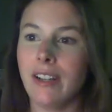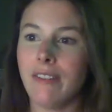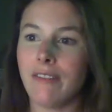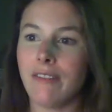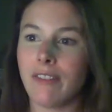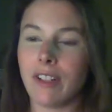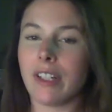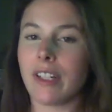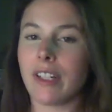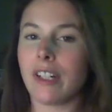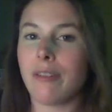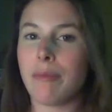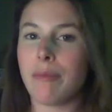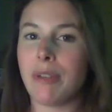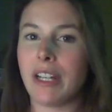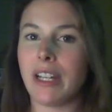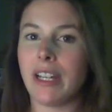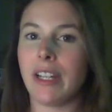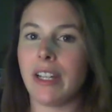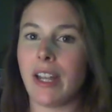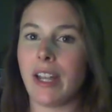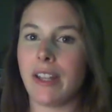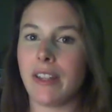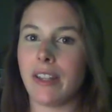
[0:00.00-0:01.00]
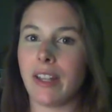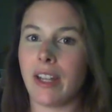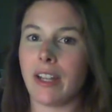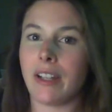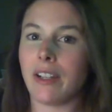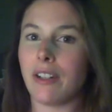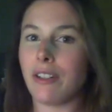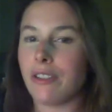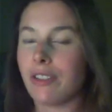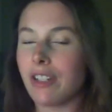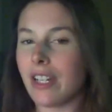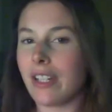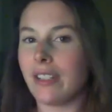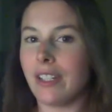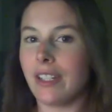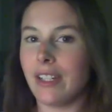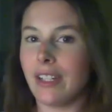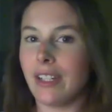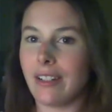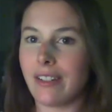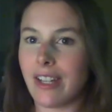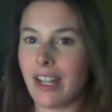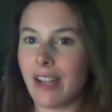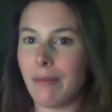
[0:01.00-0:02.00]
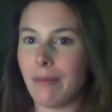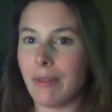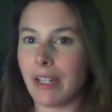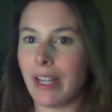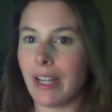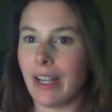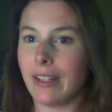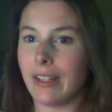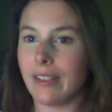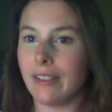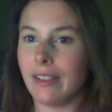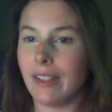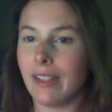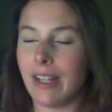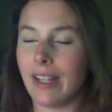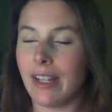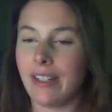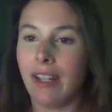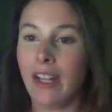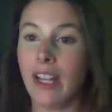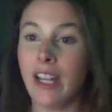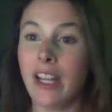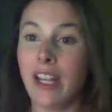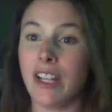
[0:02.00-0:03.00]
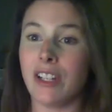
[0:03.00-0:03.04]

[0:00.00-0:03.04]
for a little bit and then go take the exam again, and